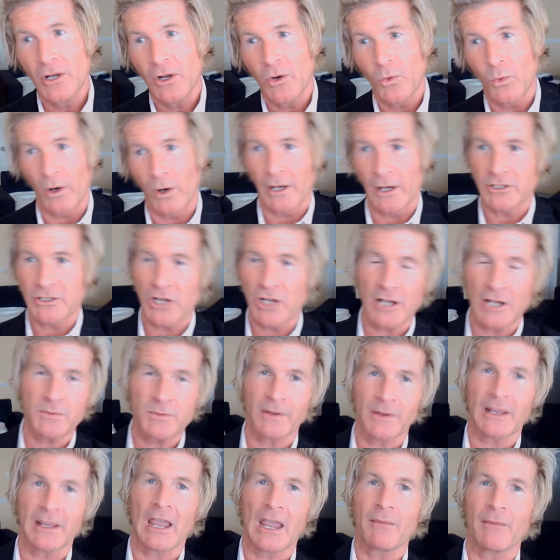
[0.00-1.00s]
where a
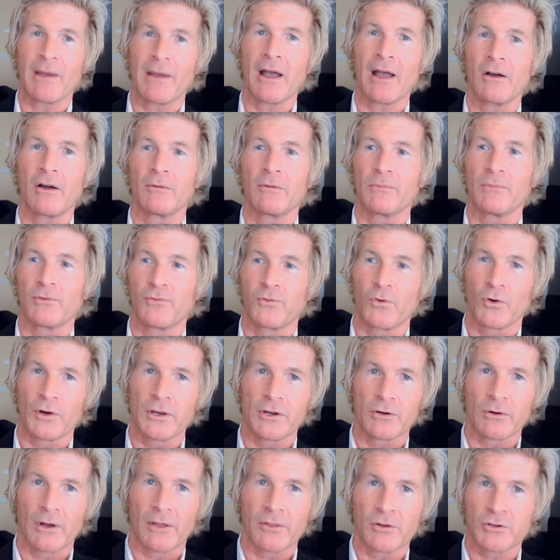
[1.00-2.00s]
judgment came out before
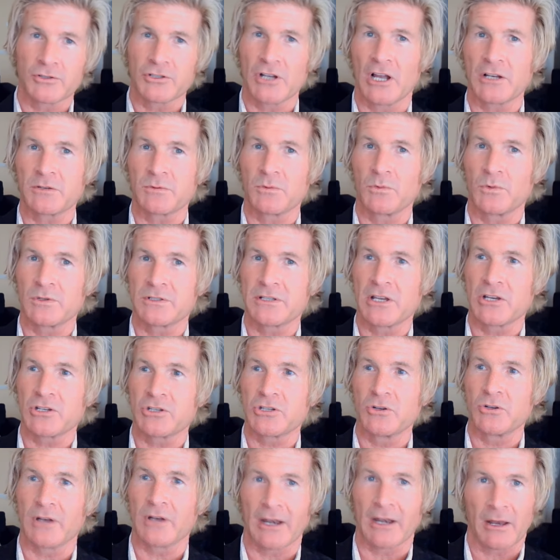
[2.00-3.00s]
your other judgment was
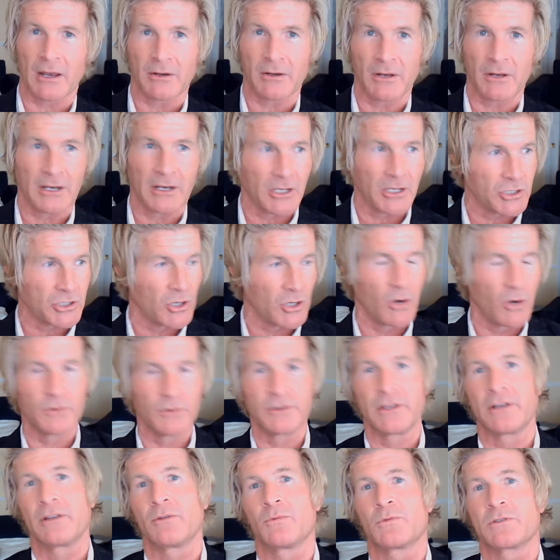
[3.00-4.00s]
issued, and it showed
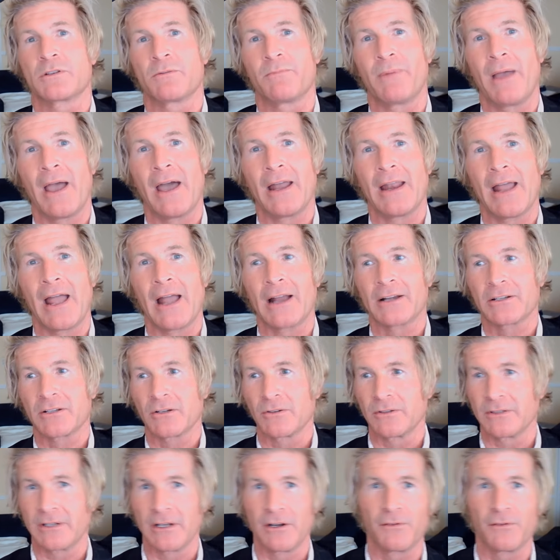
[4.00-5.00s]
that there was a bad actor
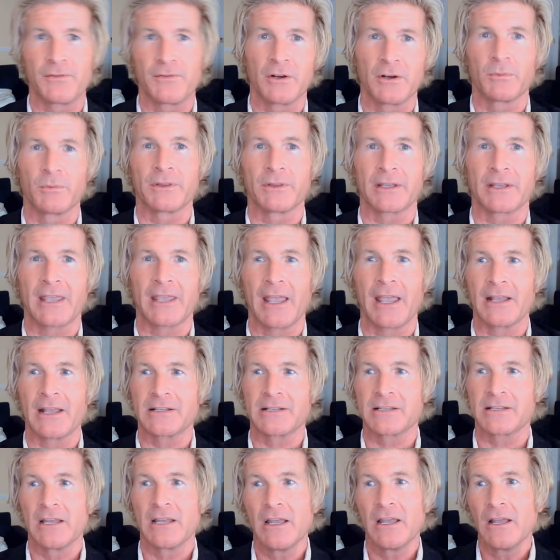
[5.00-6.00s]
and interfered with the
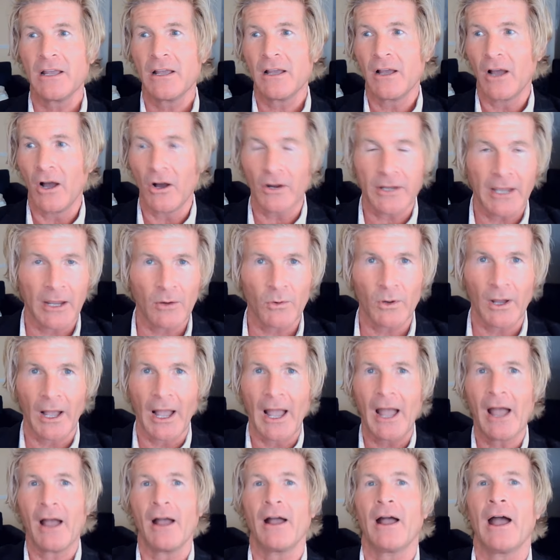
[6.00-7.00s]
case. Okay, well,
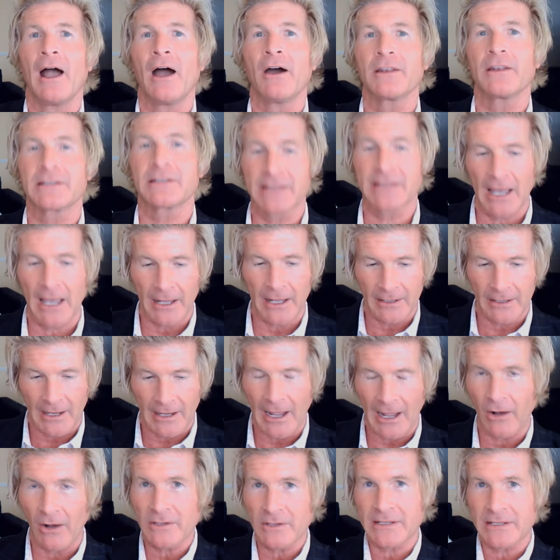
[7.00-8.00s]
how is that
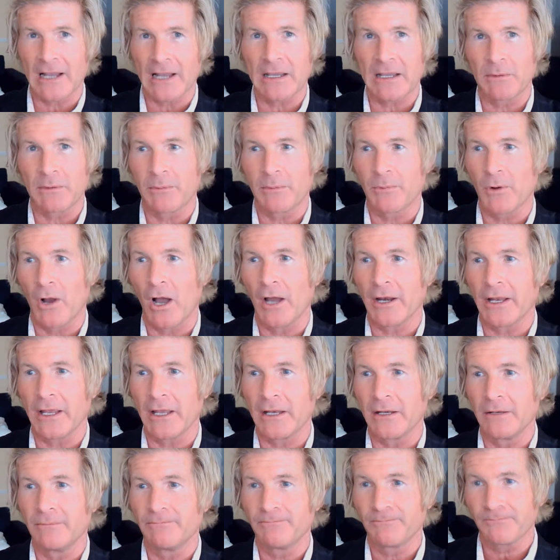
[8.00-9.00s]
going to be brought
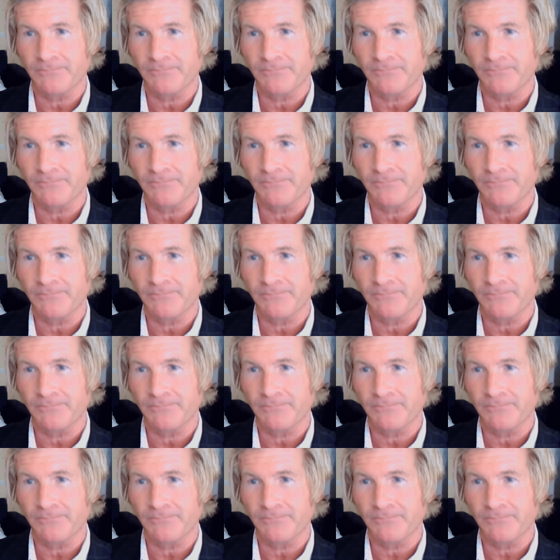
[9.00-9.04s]
in?